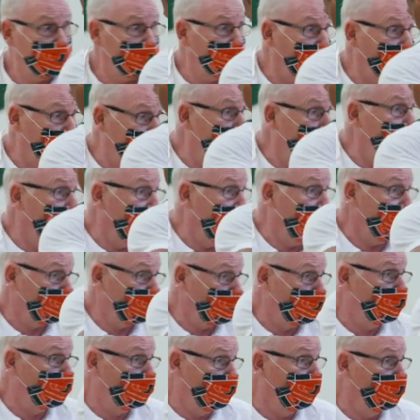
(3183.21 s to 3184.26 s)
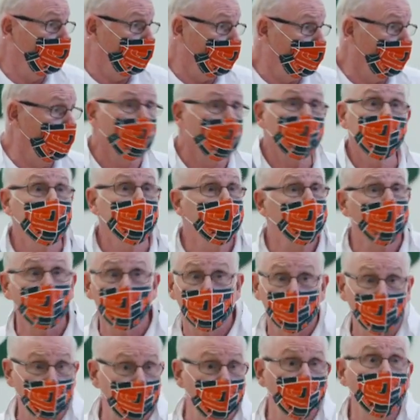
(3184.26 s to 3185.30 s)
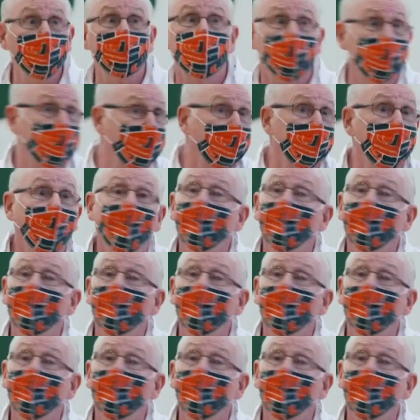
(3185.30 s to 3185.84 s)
stuff you guys were doing early, dribble, handoff, kick it,